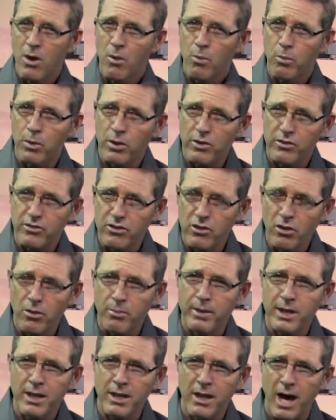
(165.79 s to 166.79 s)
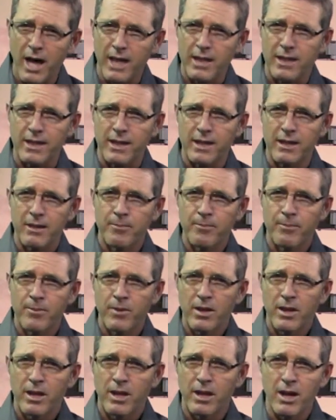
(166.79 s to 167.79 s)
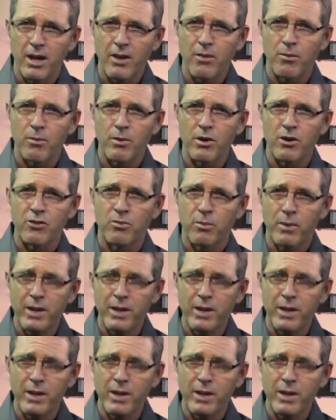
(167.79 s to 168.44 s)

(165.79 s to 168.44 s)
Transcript: We'll still be godly. In other words,